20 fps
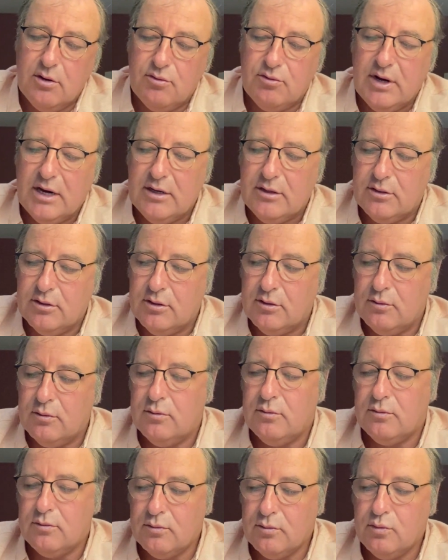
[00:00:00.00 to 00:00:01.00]
write
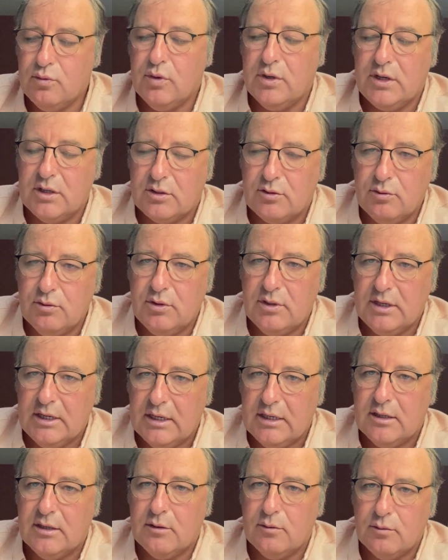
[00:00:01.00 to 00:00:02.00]
down what you
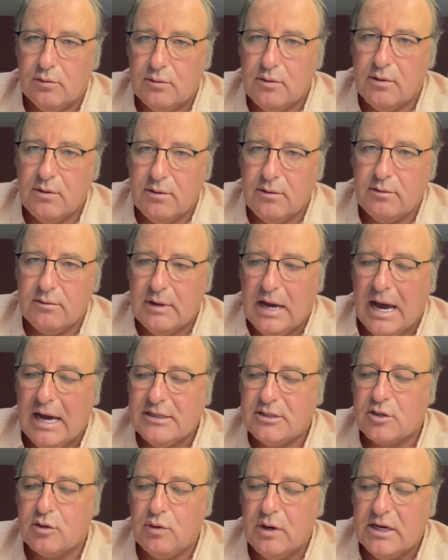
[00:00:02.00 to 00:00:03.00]
need, and
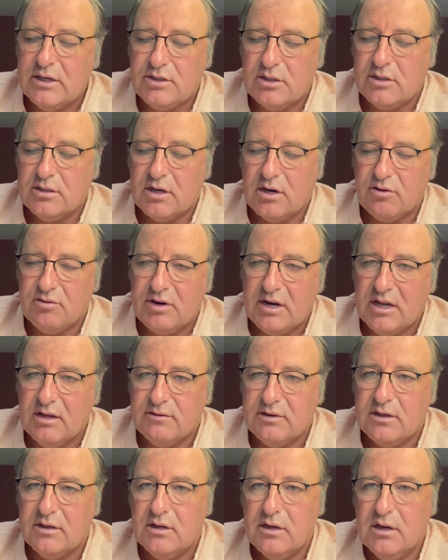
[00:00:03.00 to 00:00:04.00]
ask questions that are
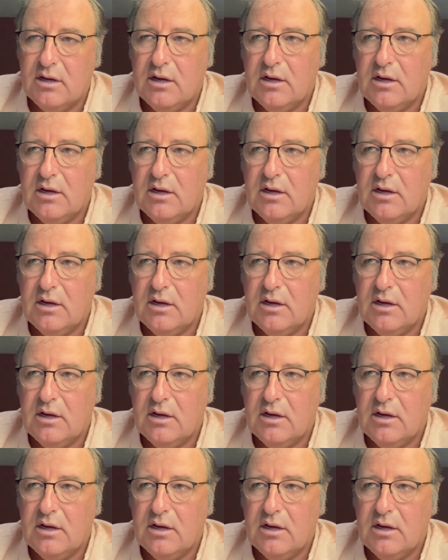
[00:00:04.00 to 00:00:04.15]
relevant.